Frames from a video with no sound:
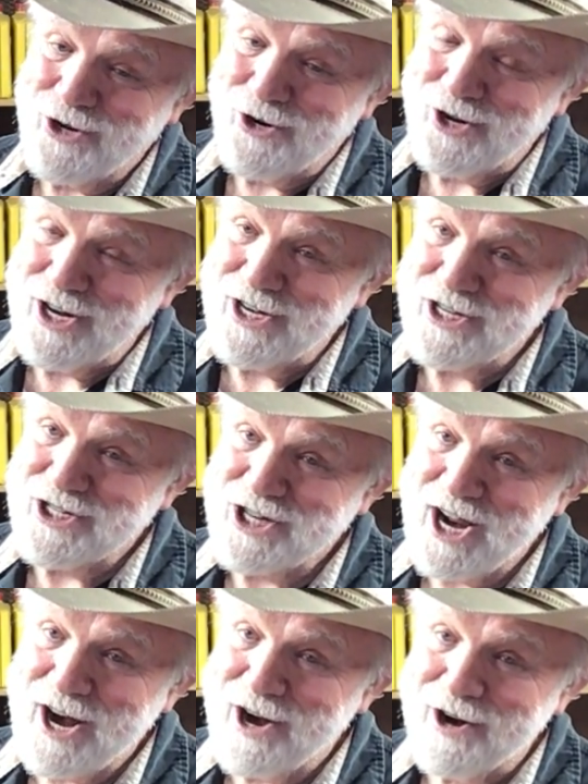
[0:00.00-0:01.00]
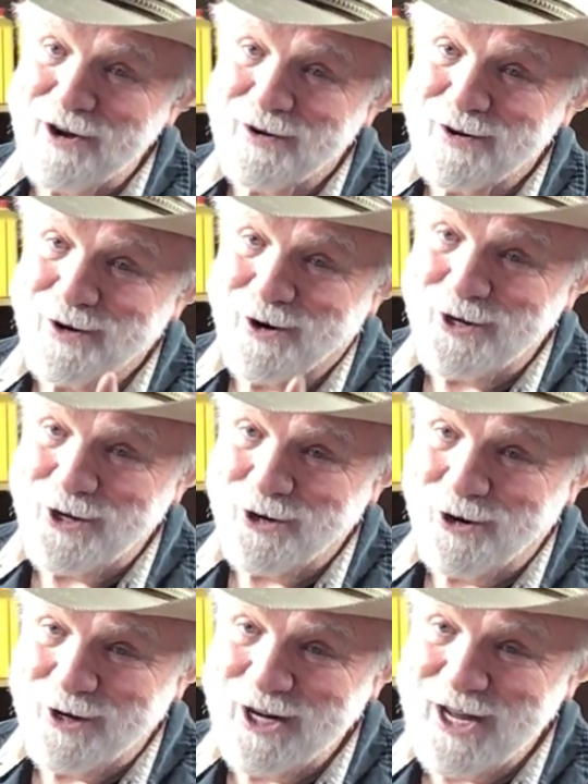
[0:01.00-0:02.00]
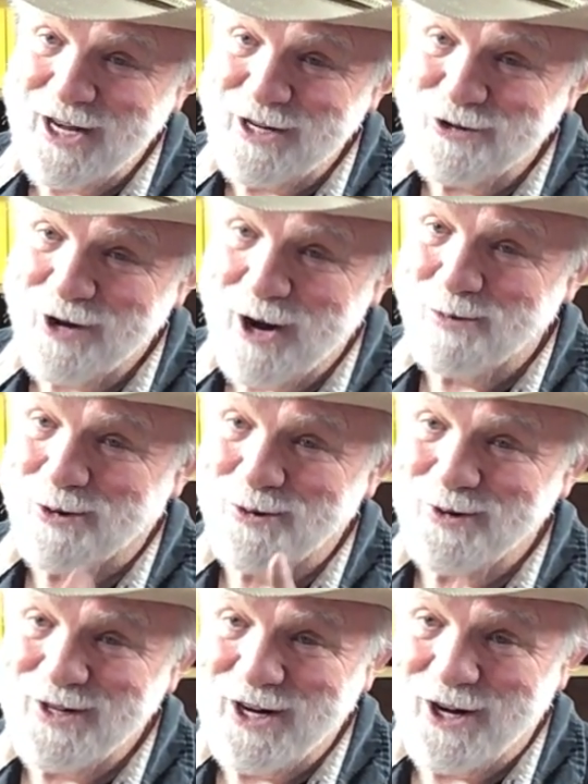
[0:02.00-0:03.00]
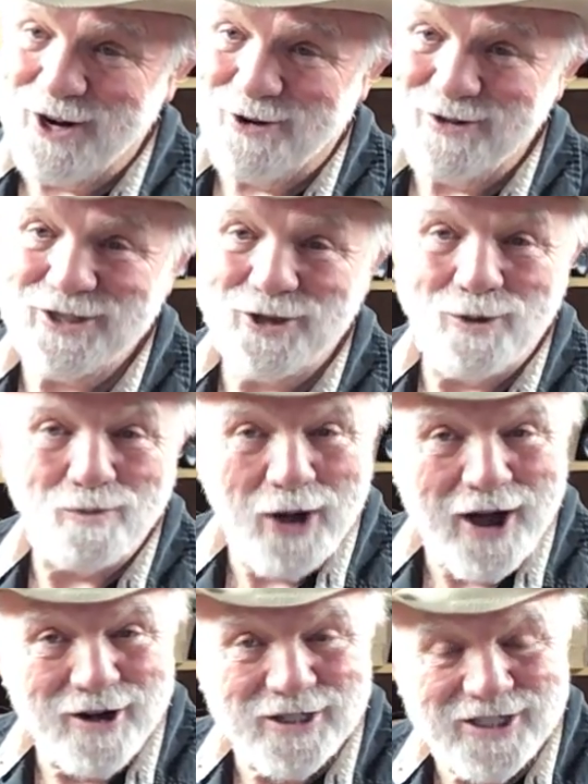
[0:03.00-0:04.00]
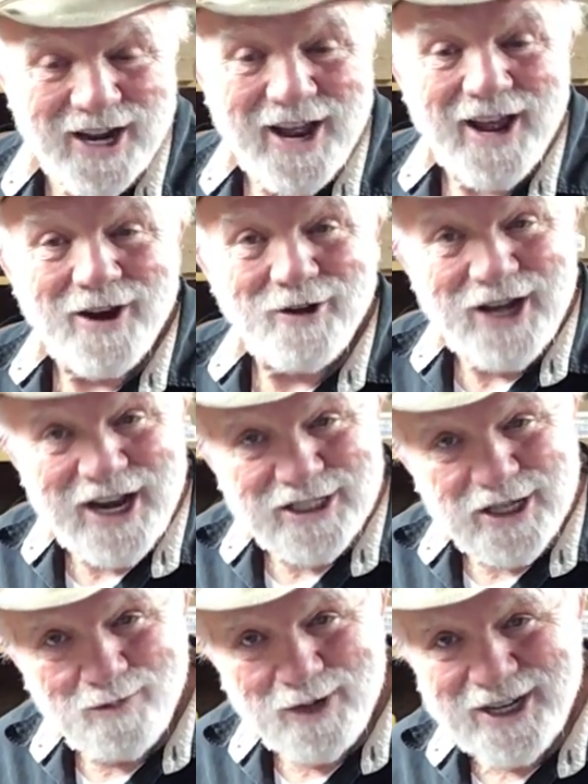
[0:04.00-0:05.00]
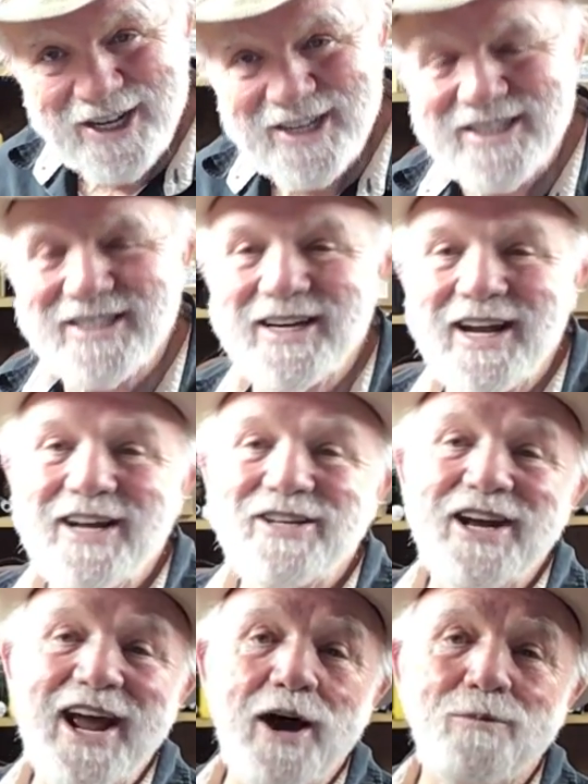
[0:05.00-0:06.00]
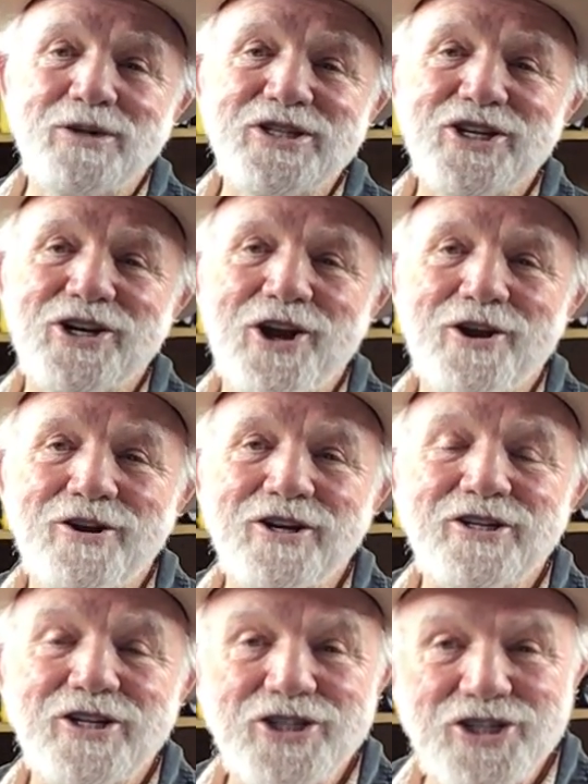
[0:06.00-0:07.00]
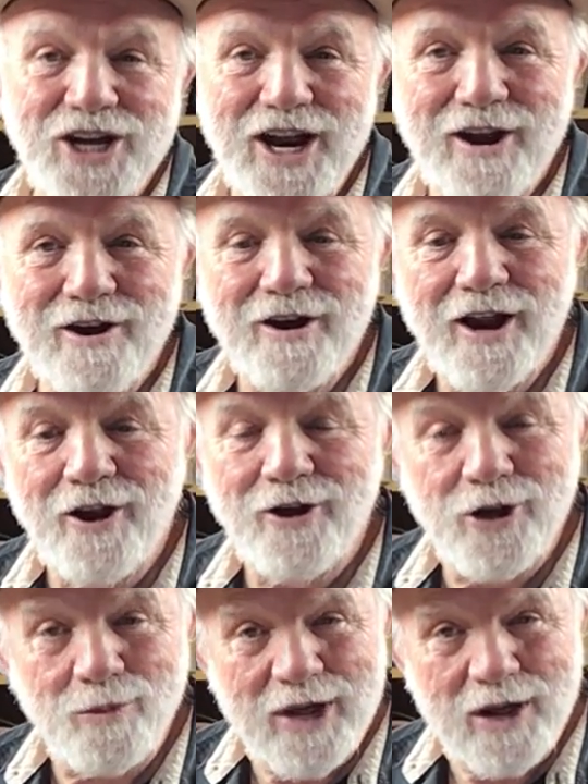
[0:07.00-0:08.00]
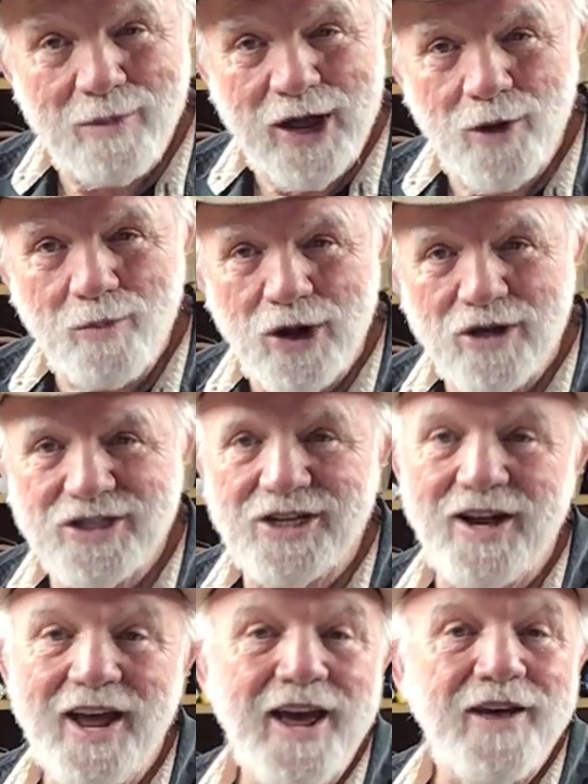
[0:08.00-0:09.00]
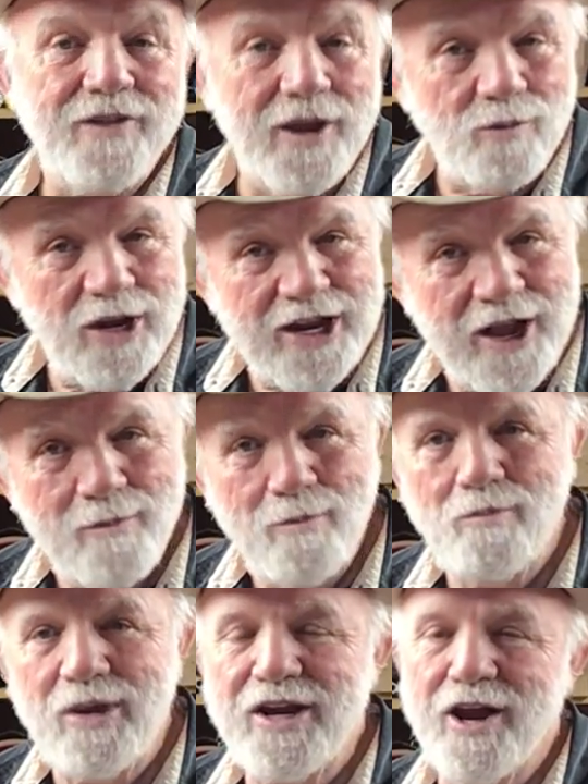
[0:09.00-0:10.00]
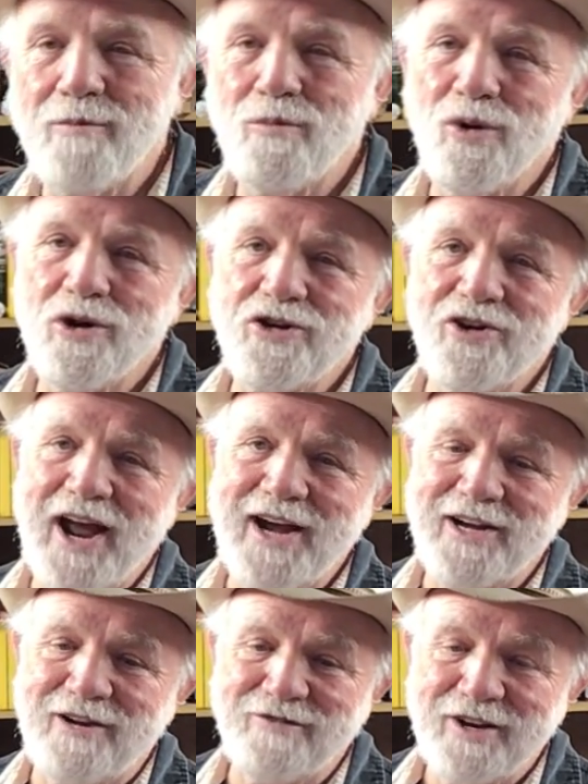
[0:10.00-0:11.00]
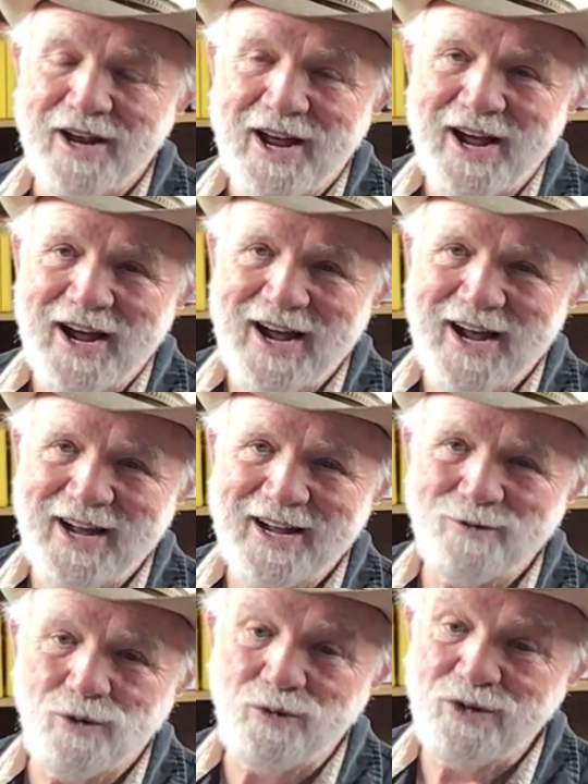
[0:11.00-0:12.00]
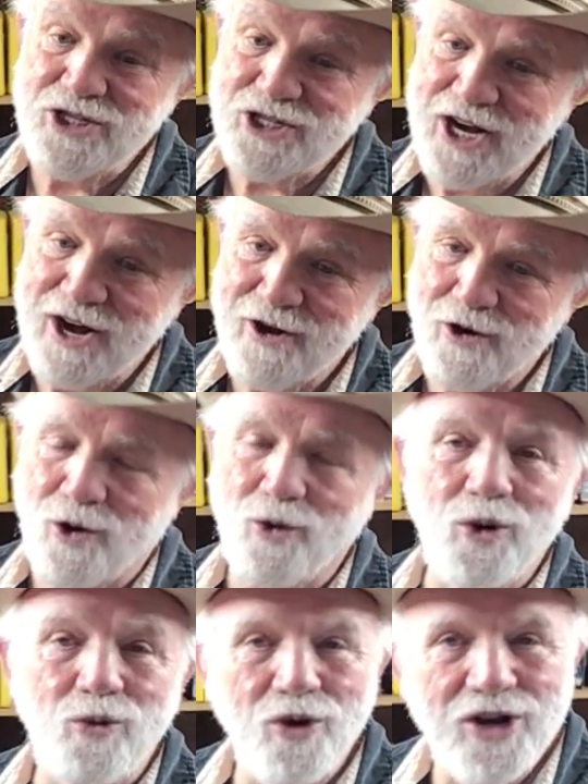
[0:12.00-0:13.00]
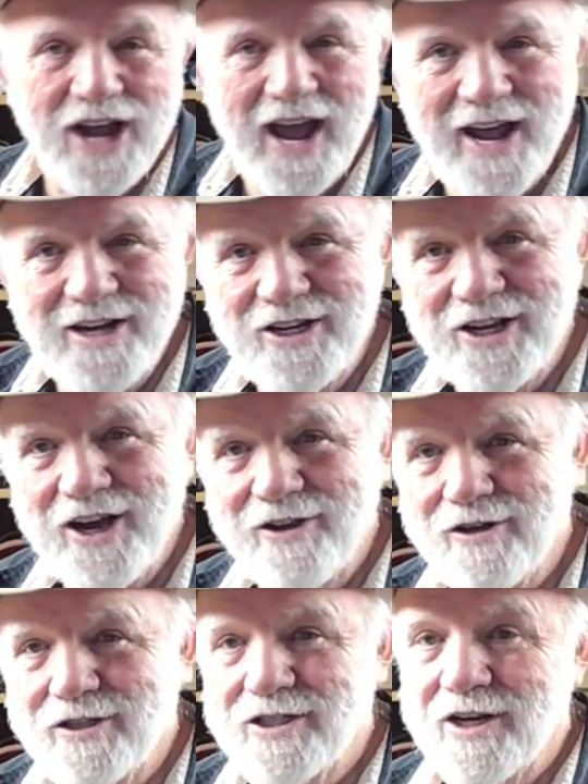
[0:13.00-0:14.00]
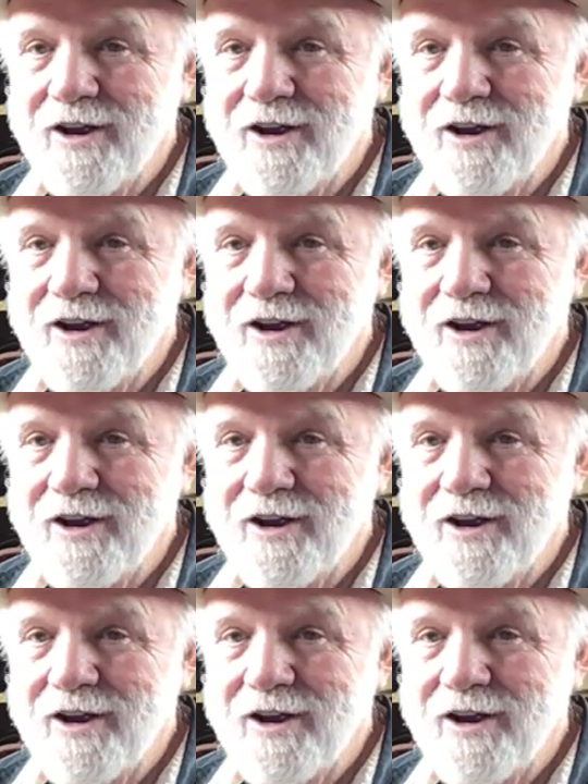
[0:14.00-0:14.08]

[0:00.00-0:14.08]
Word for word: you need to share or you're going to get in trouble, you know. So parents discipline us to help us to learn to share or to be a better person. Then we come become more attractive uh, when we share or when we're kind to others.